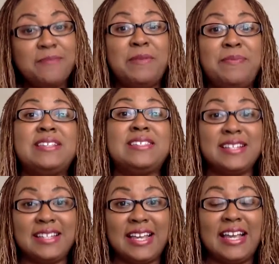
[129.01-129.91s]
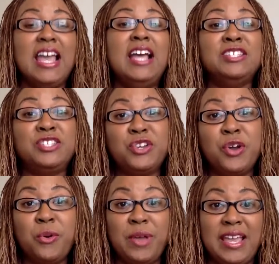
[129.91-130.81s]
but basically to
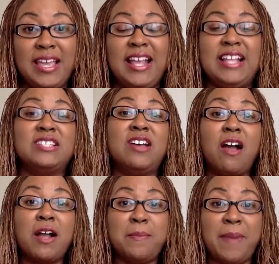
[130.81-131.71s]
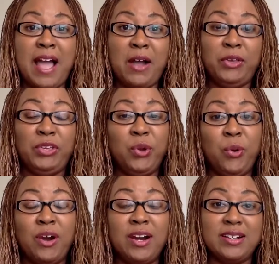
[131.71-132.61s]
go in and talk about
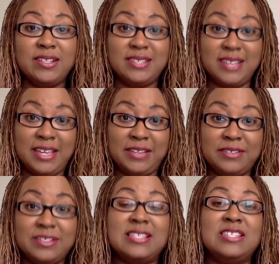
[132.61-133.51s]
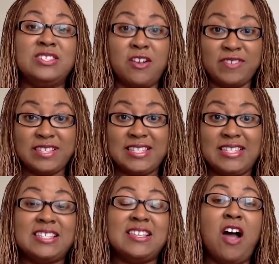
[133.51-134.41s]
your skills,
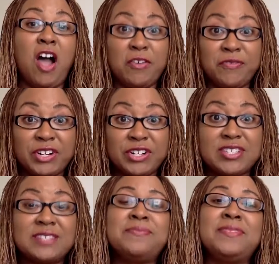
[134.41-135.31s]
services, offers,